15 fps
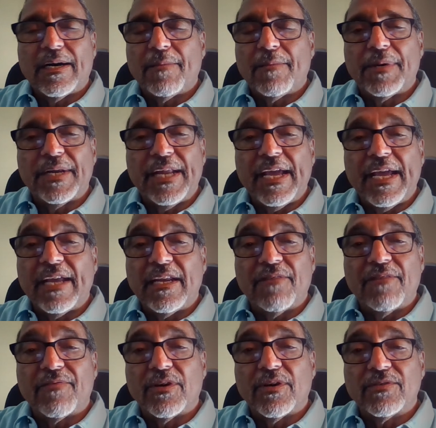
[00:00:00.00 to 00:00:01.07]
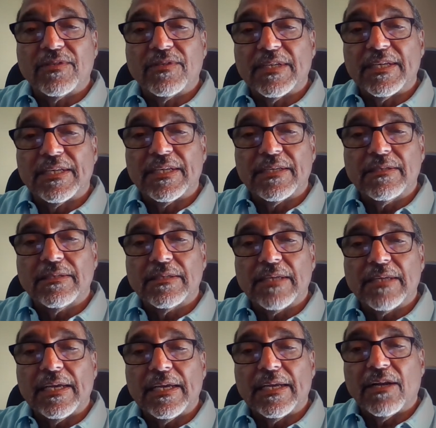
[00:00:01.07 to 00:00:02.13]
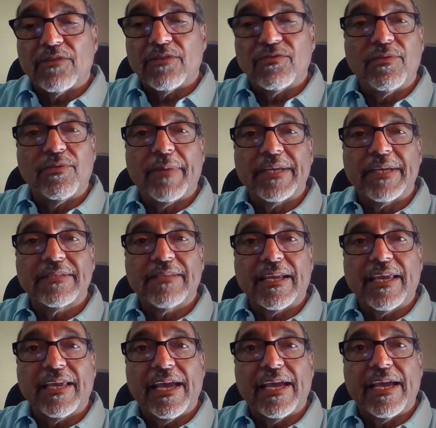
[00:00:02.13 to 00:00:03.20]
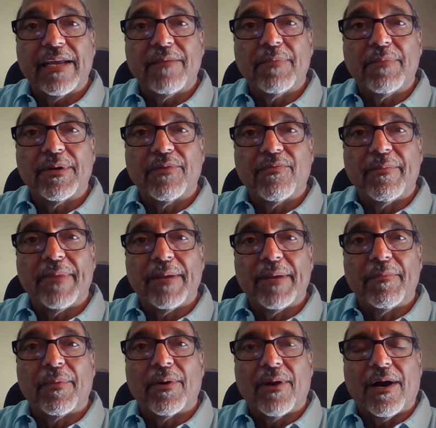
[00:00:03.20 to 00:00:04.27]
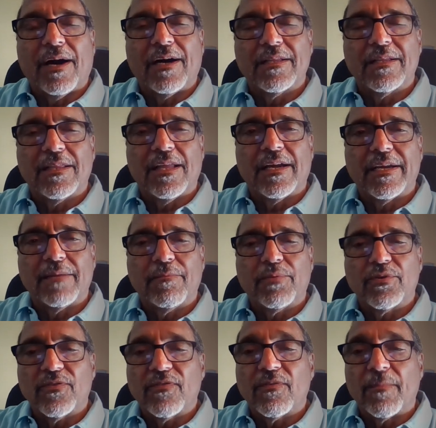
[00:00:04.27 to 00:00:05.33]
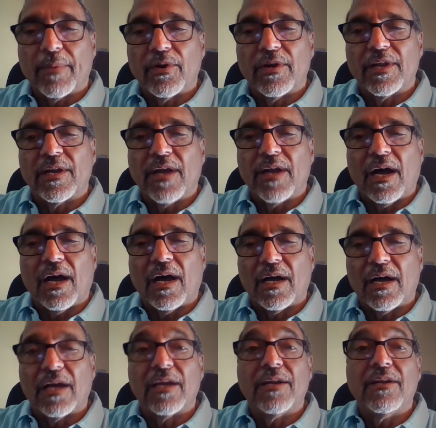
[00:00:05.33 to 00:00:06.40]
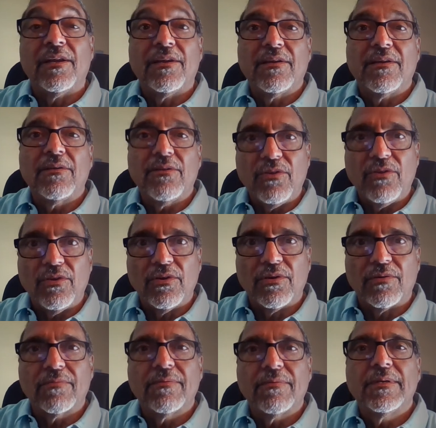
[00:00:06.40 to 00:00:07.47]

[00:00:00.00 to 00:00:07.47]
but any of those things, and I'll do the best I can. But remember, online puts the burden on you.